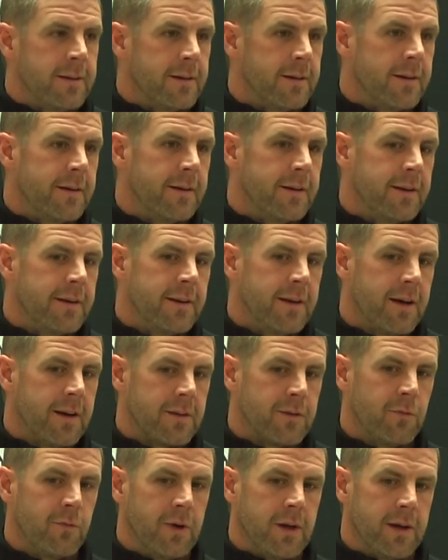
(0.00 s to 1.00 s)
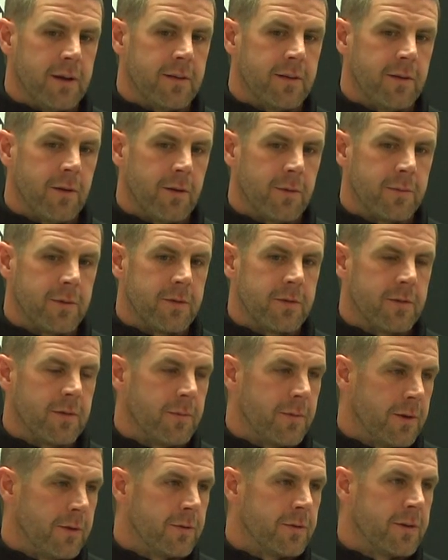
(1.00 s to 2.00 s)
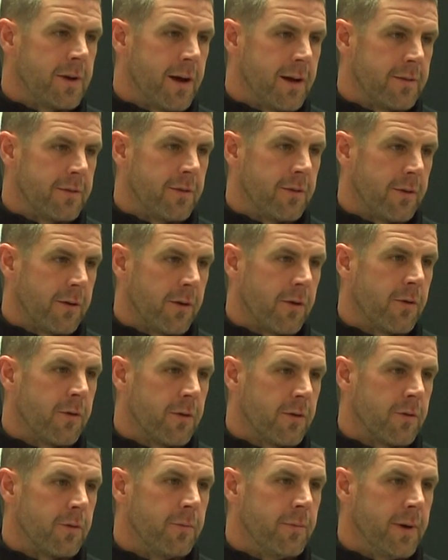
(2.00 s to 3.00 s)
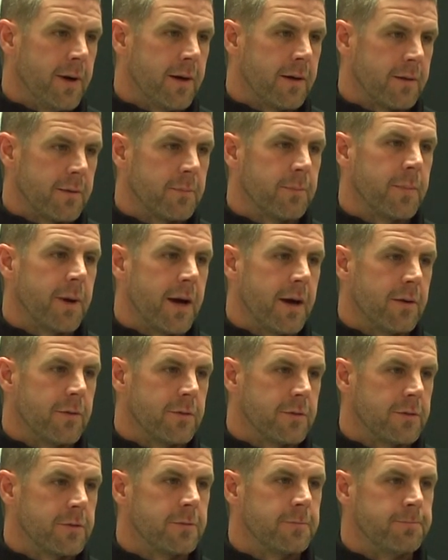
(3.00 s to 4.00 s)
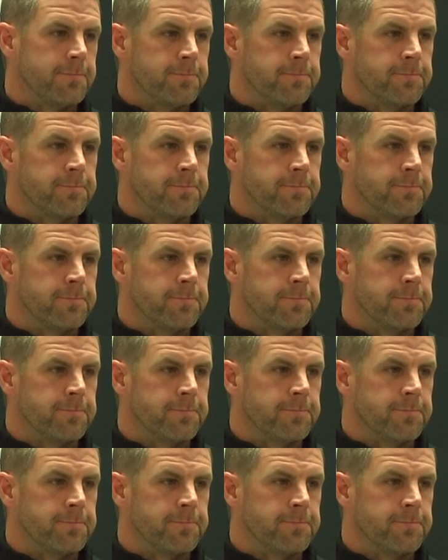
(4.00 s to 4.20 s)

and next week in terms of some of those guys that are in critical battles.